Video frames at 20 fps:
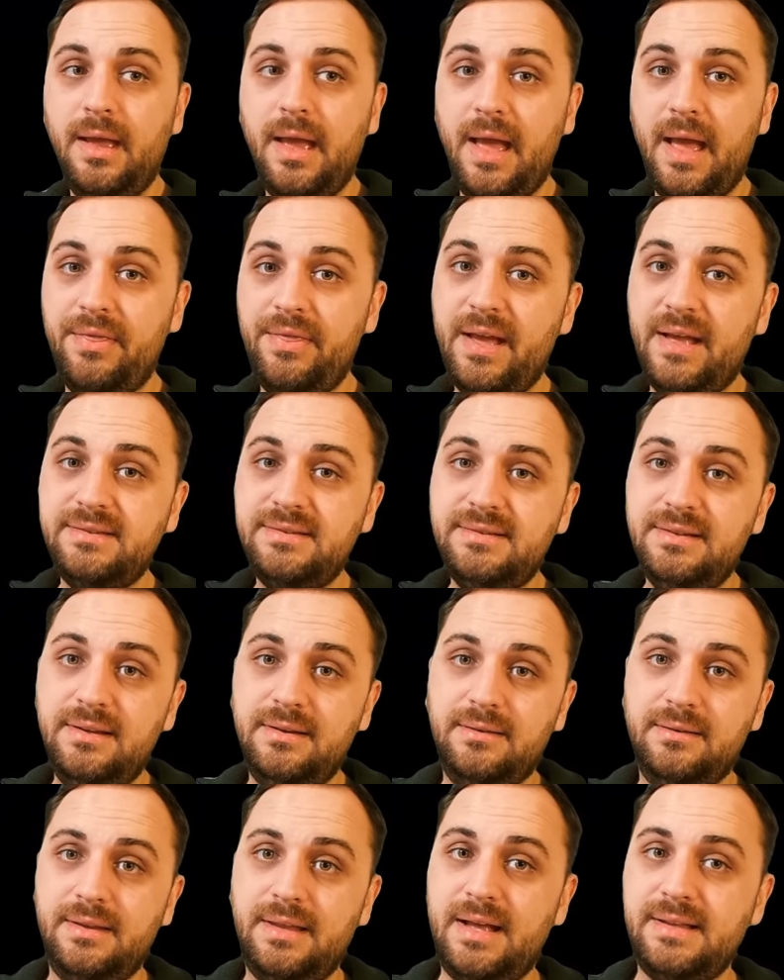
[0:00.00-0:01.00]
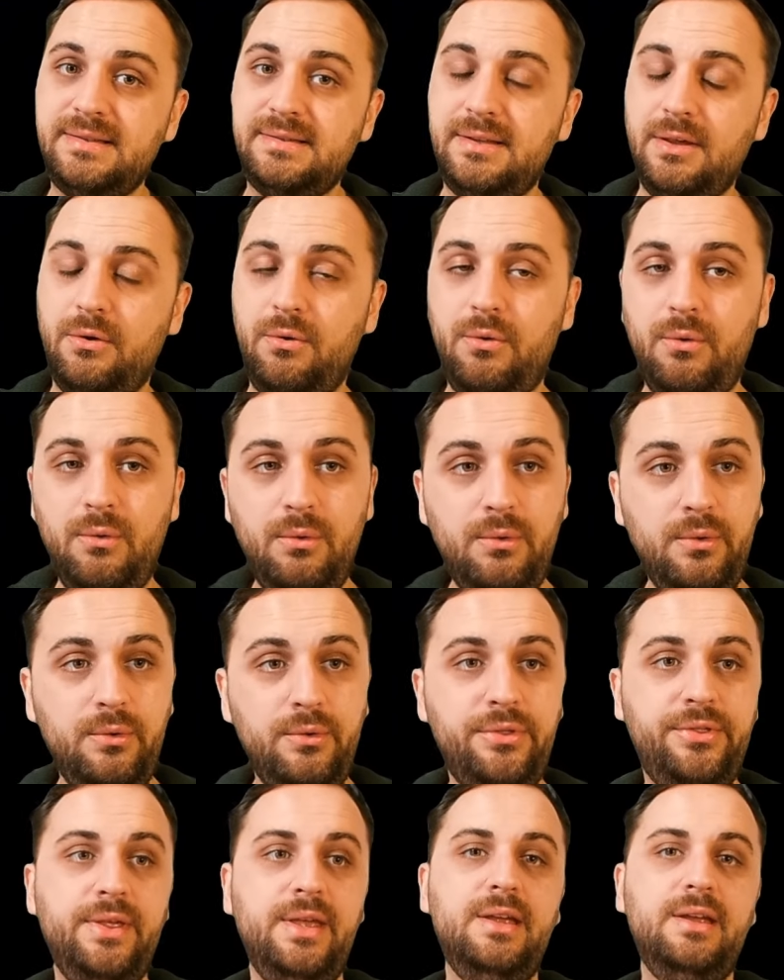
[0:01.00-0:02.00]
And that's it. That's the whole
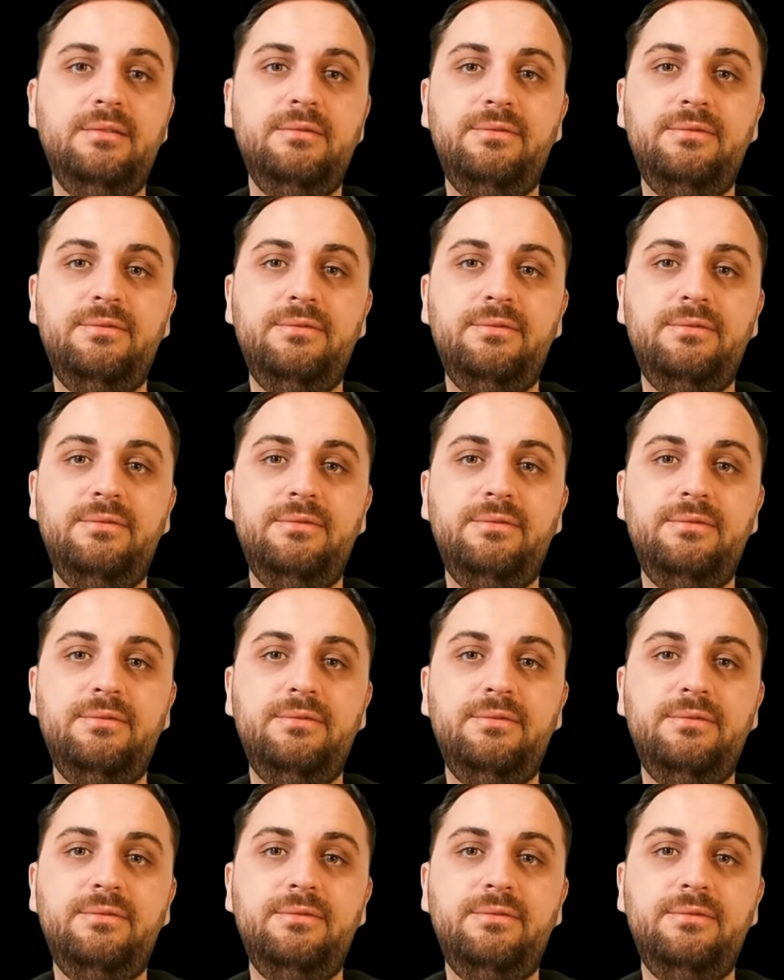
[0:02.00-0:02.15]
thing